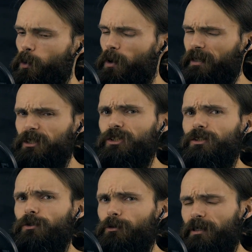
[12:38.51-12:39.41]

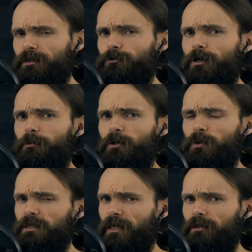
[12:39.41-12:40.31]
watch Korean drama
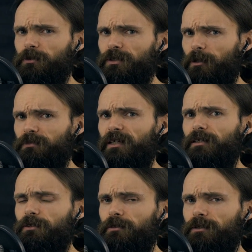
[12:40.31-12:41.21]
without
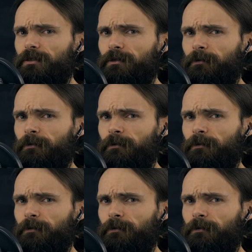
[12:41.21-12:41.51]
subtitles.